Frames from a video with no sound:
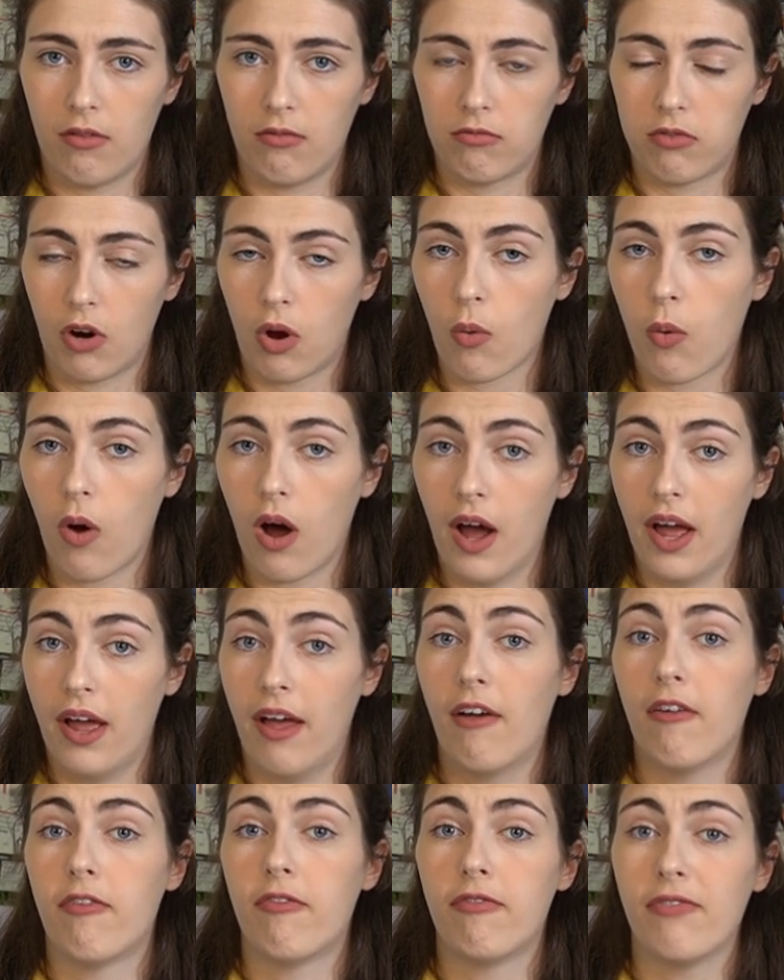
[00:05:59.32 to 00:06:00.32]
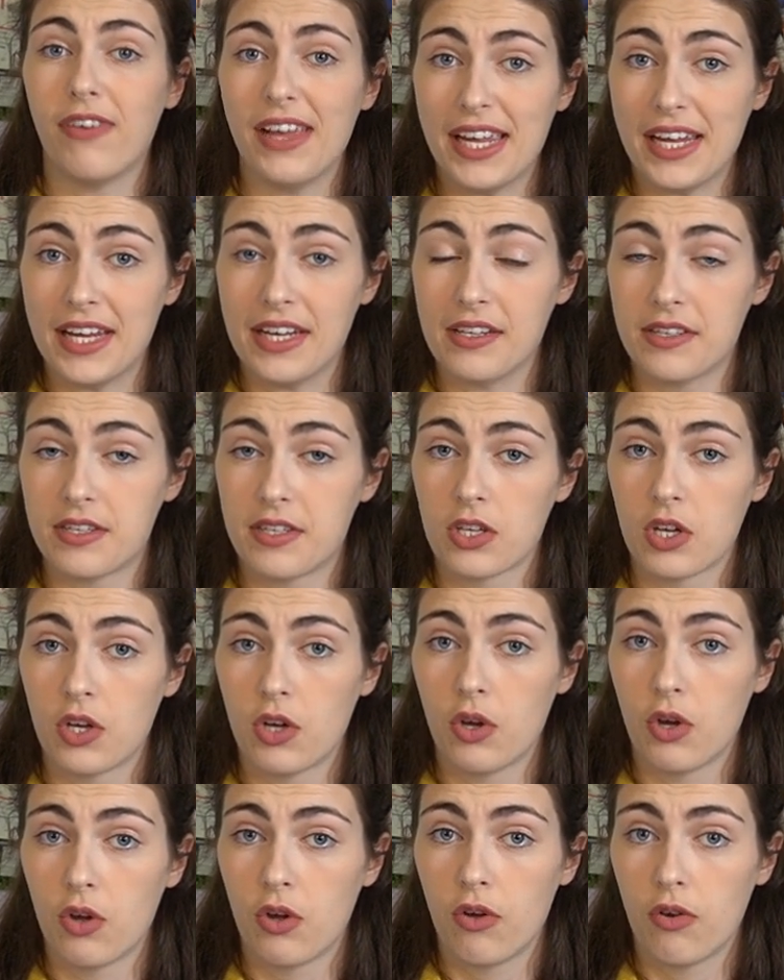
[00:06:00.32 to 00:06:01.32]
require fees
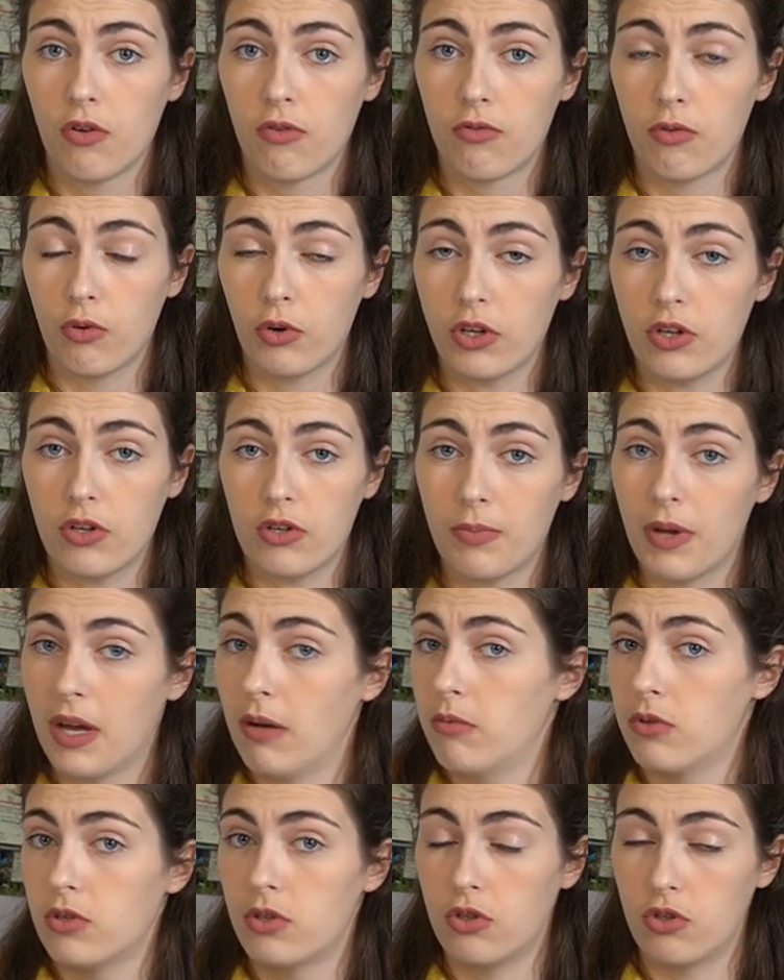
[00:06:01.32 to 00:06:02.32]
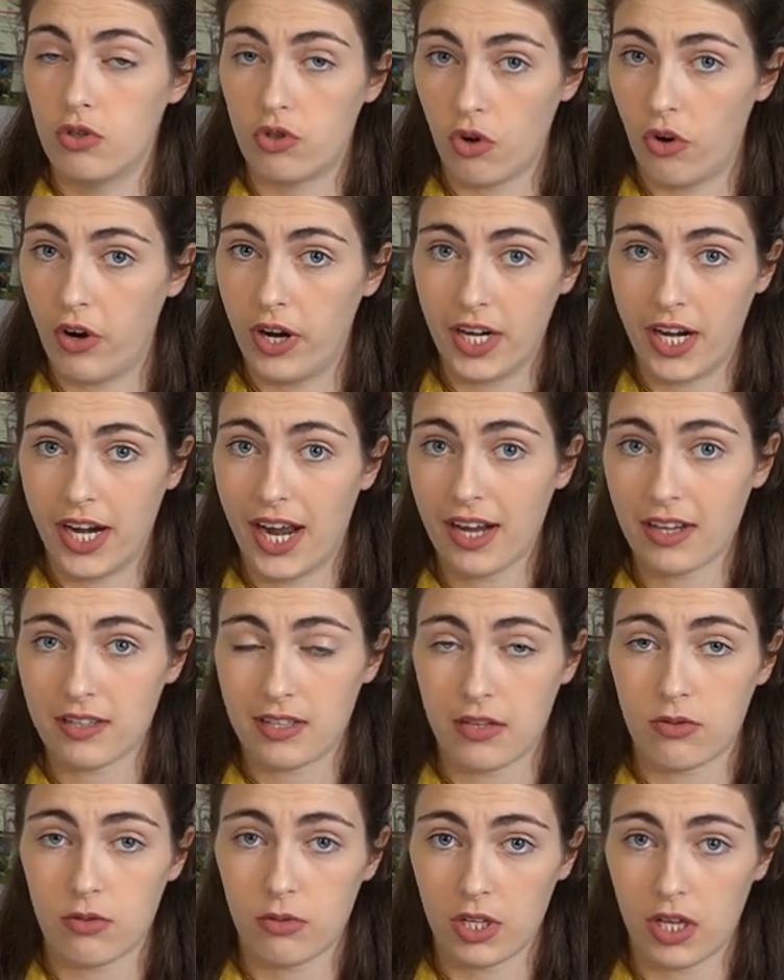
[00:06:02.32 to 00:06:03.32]
for you to be able to join and
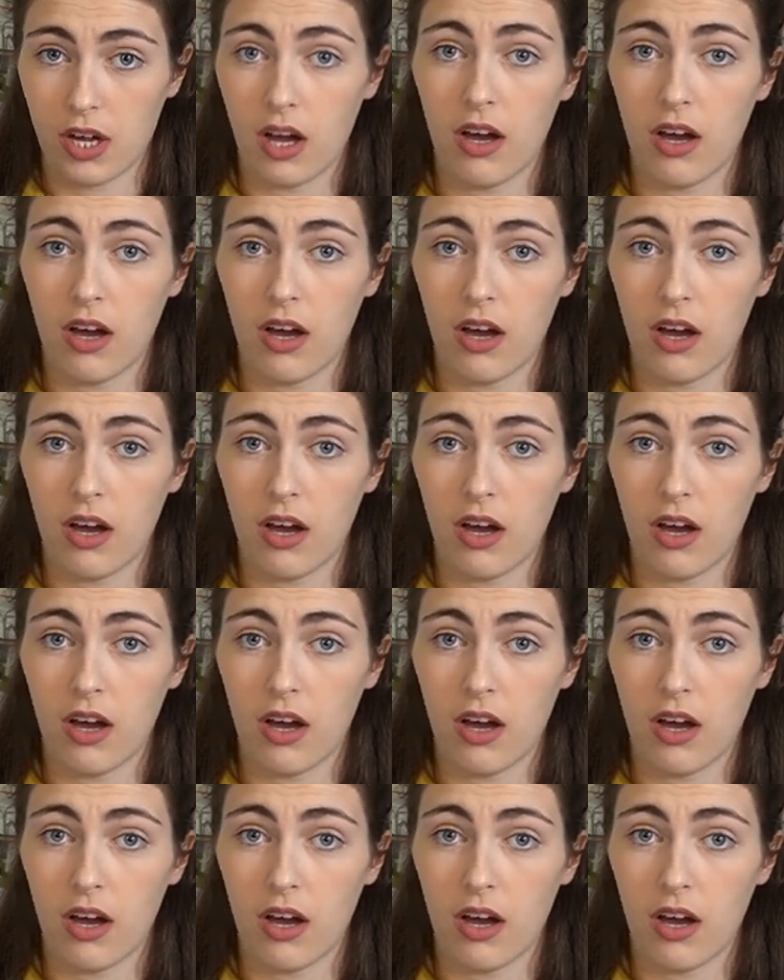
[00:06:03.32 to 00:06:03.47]
access all the